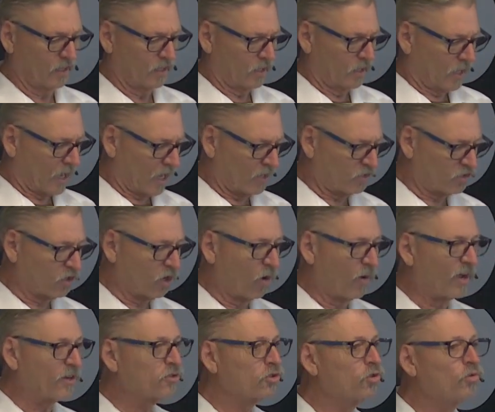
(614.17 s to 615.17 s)
and so,
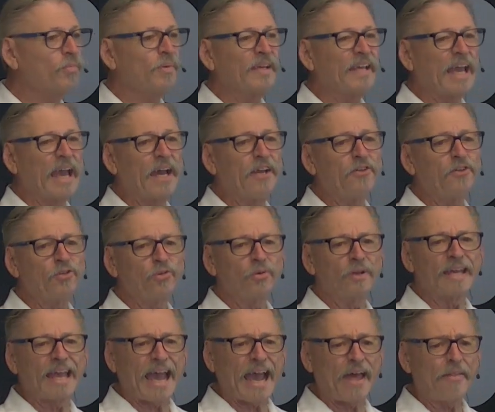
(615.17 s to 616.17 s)
as you began to
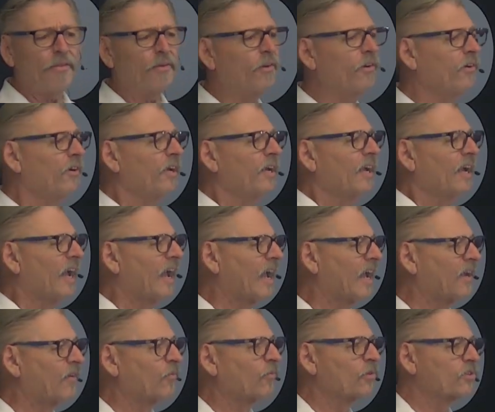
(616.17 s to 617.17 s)
gather
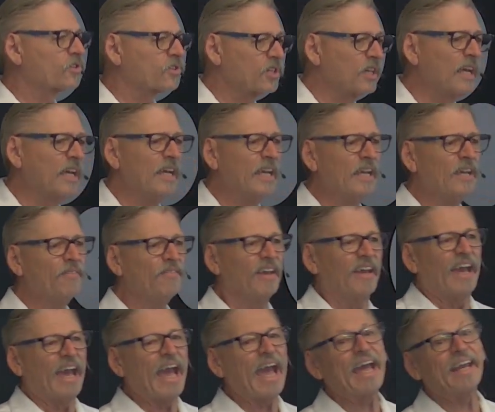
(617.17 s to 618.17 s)
and receive
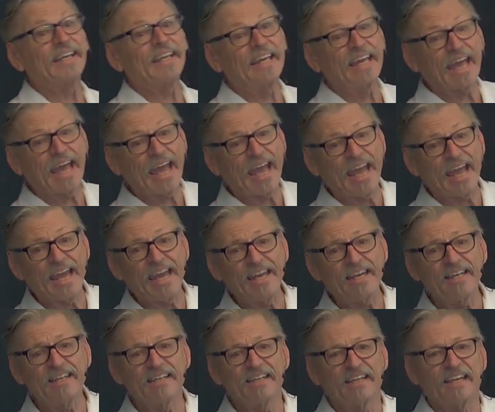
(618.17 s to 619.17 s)
and
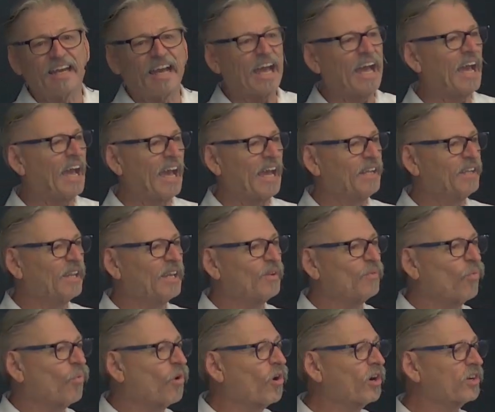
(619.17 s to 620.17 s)
gain, and
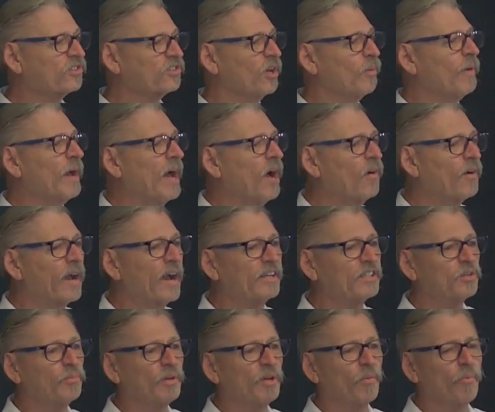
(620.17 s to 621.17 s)
then work somehow got
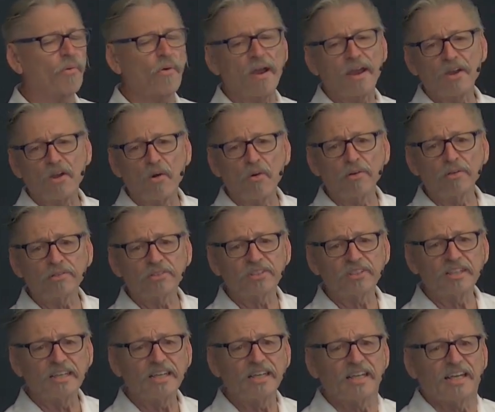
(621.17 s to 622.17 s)
to be a
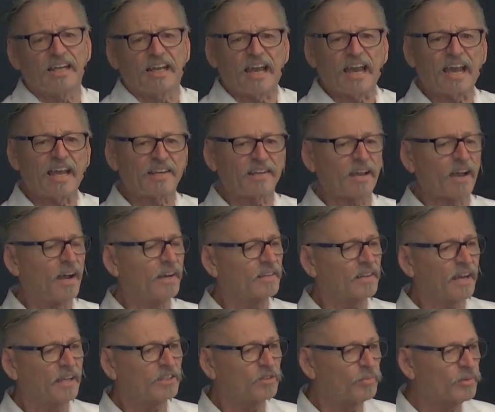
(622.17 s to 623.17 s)
priority, and God
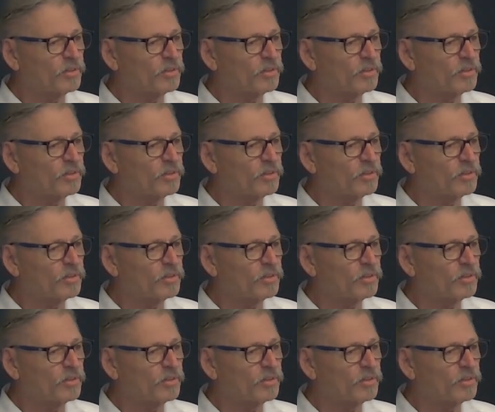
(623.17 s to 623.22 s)
got to be